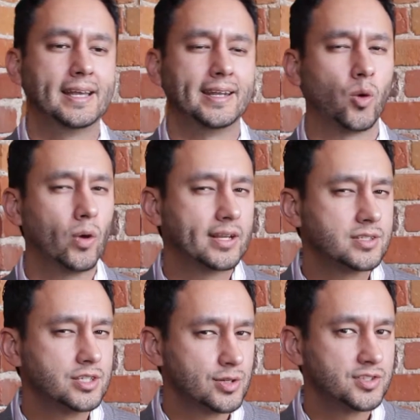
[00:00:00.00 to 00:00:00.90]
Now, what is
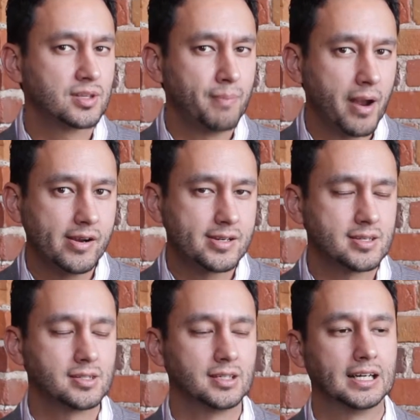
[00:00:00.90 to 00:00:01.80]
intrinsic
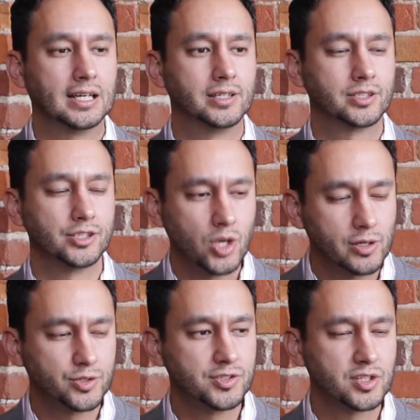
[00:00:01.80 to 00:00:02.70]
merit? To show
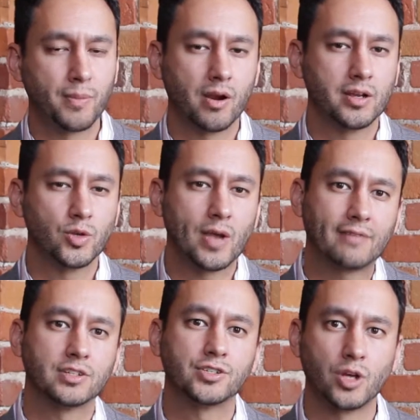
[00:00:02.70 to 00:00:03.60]
intrinsic merit, you
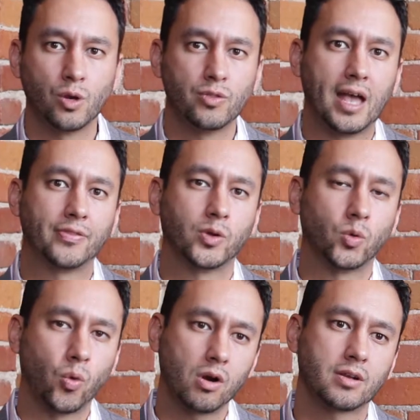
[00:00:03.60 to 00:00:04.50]
have to show that the
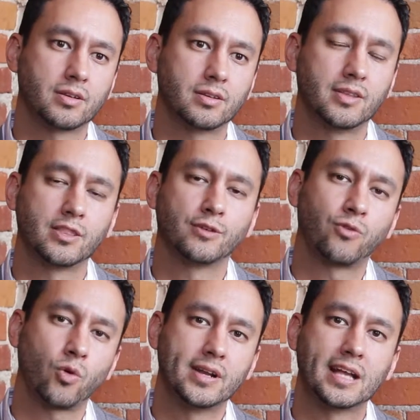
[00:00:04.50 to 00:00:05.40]
work that the
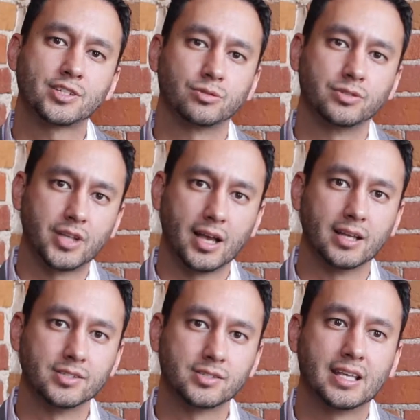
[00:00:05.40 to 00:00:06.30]
foreign national
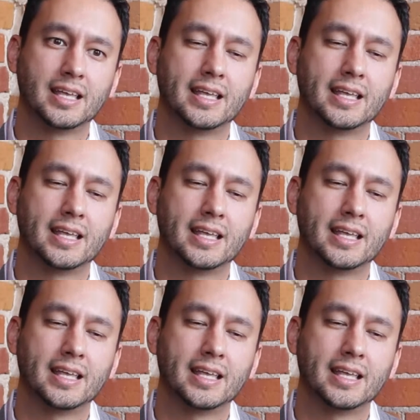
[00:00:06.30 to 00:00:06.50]
does